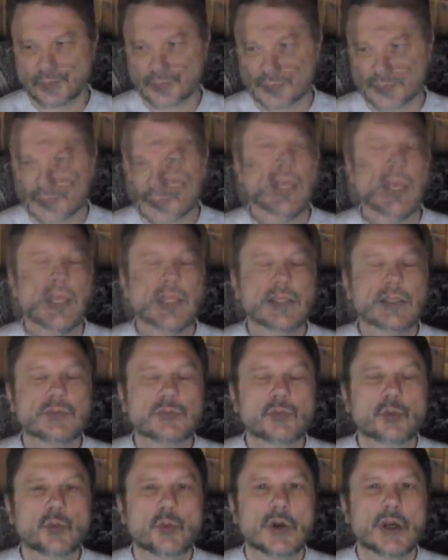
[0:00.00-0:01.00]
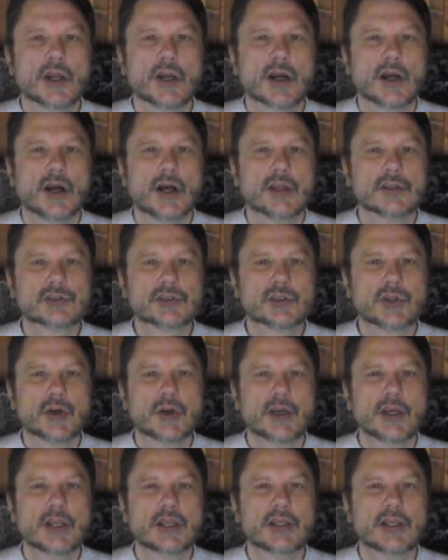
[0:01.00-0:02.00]
And we're also
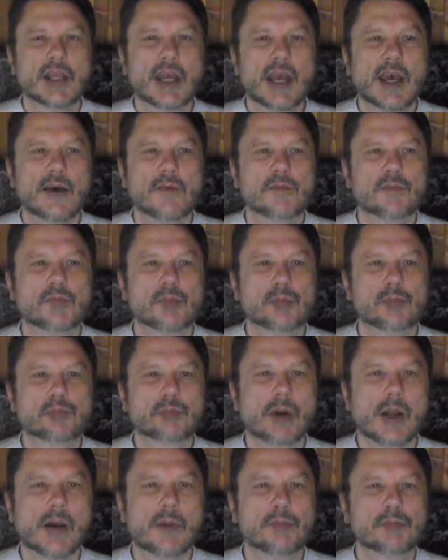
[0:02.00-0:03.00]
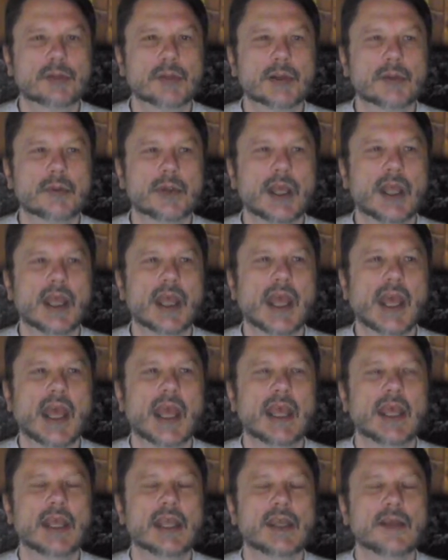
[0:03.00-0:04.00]
going to have probably
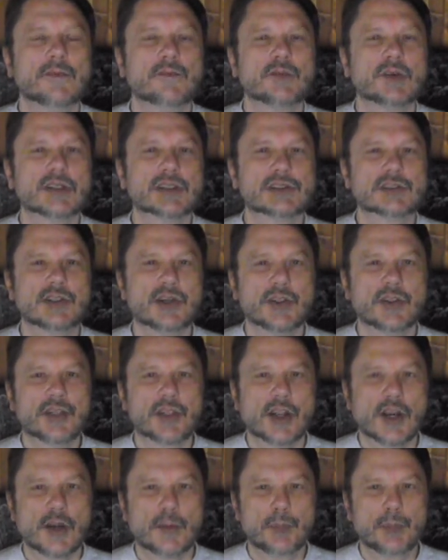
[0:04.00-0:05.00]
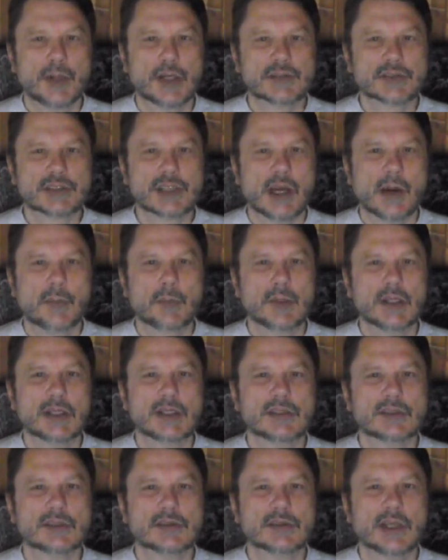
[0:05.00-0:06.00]
a physical therapist come
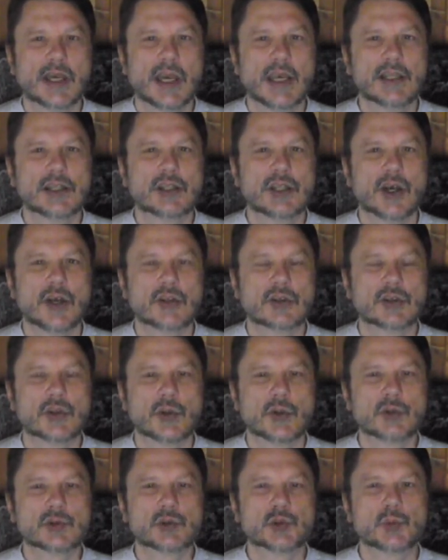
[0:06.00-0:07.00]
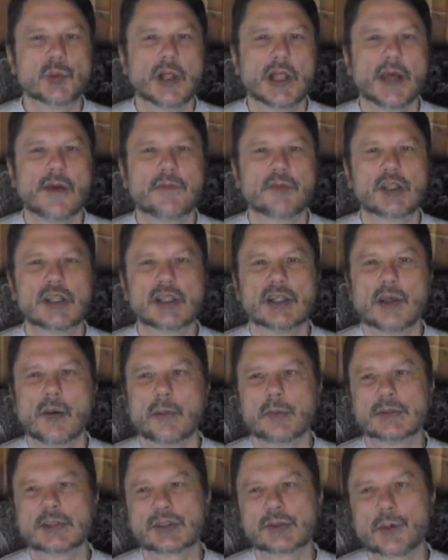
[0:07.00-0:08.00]
in and talk to us. We'll have a
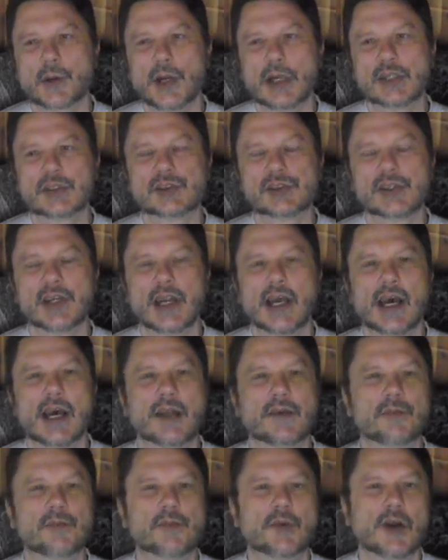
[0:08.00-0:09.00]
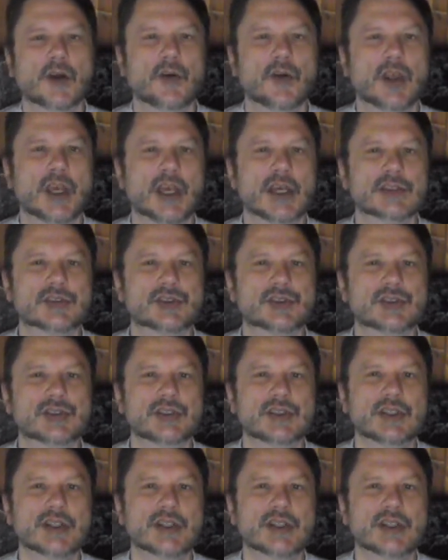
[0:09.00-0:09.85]
demonstration on various